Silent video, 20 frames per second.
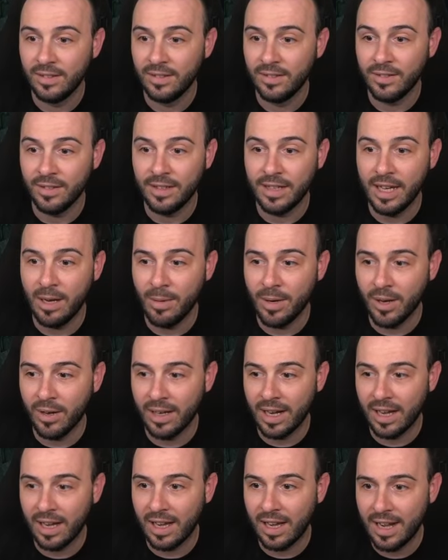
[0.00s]
Okay, we got
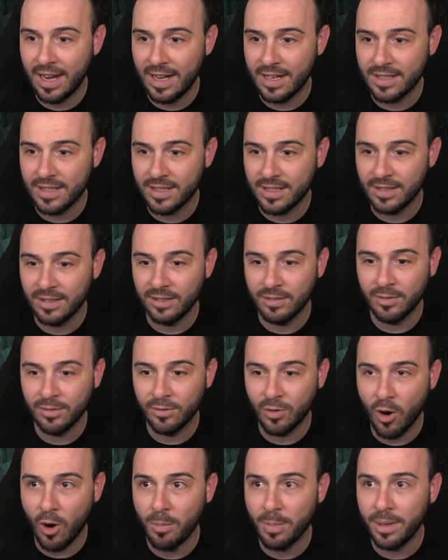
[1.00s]
a cleanse
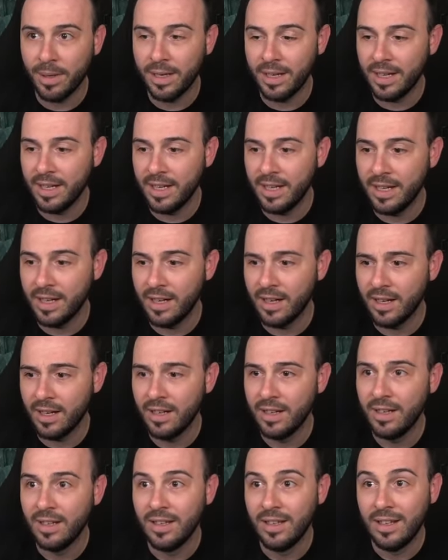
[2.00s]
dropping in here.
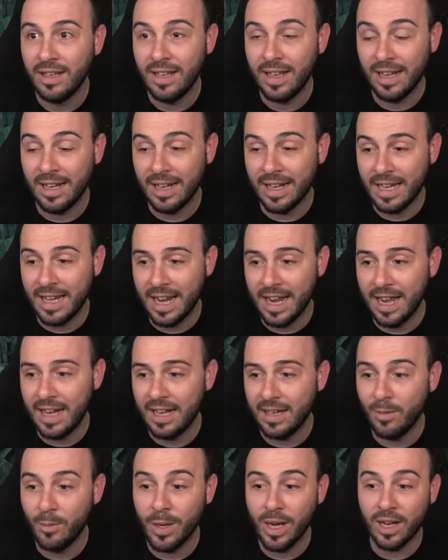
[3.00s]
And again,
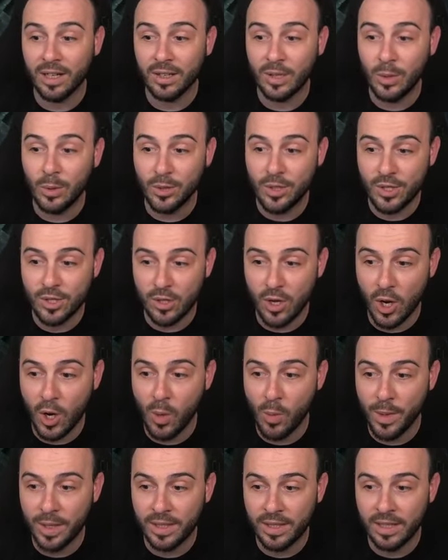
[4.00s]
we are too slow
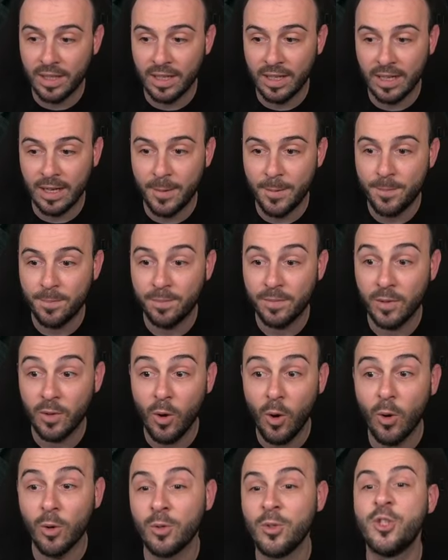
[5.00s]
with... Uh,
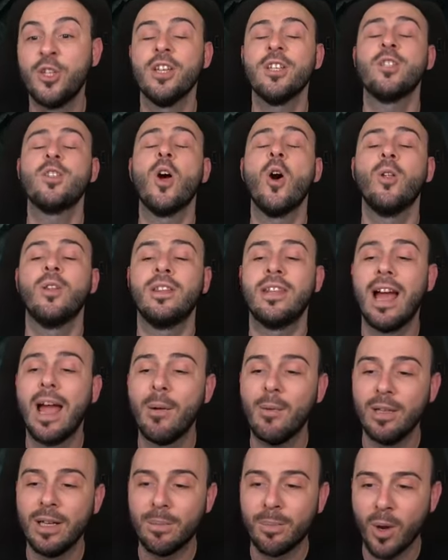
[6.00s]
oh, just on time
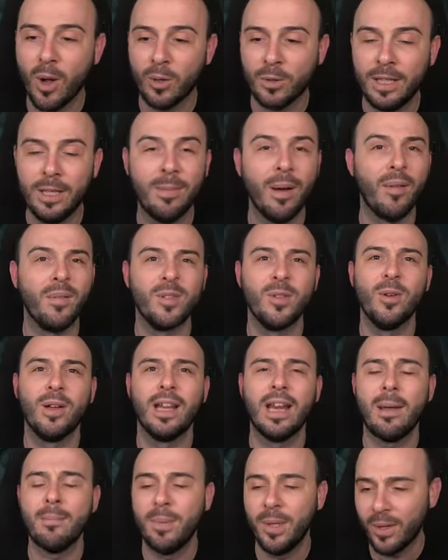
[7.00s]
with the block debuffs. Look at
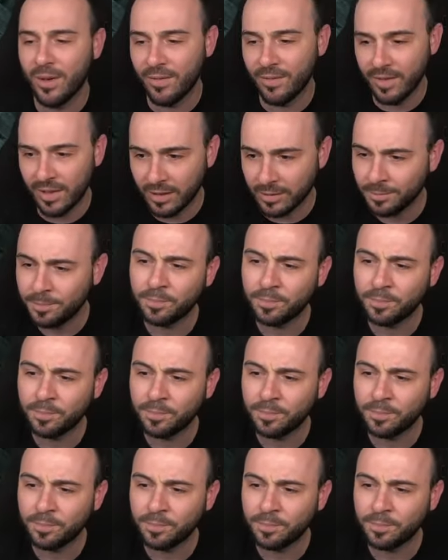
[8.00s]
that, beautiful.